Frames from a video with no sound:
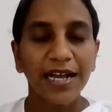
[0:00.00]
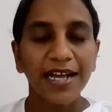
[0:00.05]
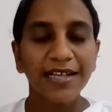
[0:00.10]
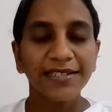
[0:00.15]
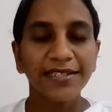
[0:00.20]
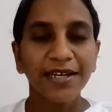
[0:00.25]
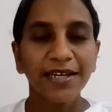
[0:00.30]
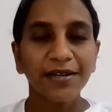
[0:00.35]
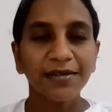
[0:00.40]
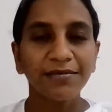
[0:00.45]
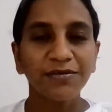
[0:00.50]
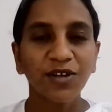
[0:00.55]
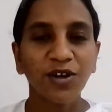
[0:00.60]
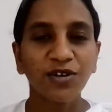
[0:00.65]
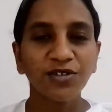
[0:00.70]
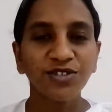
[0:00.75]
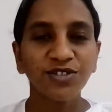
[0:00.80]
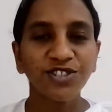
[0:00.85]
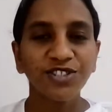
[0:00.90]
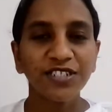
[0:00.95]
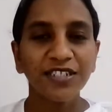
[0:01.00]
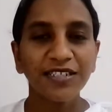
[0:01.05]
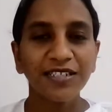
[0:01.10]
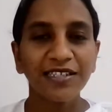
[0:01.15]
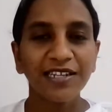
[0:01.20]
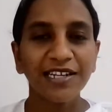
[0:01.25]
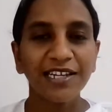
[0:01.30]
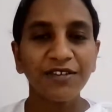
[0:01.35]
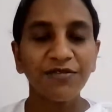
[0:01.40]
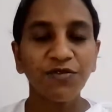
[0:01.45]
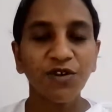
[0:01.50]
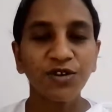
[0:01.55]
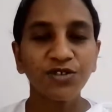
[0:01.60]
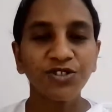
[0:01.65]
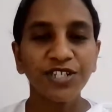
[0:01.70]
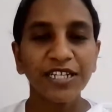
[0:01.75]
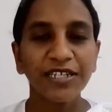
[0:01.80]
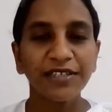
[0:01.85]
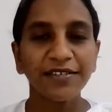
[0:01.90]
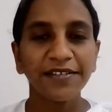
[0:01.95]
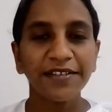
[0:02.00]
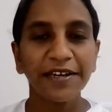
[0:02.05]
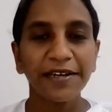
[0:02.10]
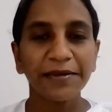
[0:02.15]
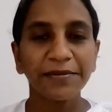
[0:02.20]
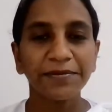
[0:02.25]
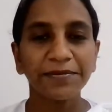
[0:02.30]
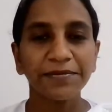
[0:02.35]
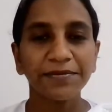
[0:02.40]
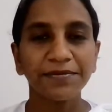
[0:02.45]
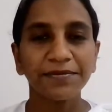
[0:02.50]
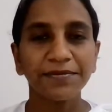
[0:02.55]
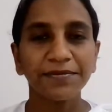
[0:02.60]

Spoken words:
As I'm consciously watching them,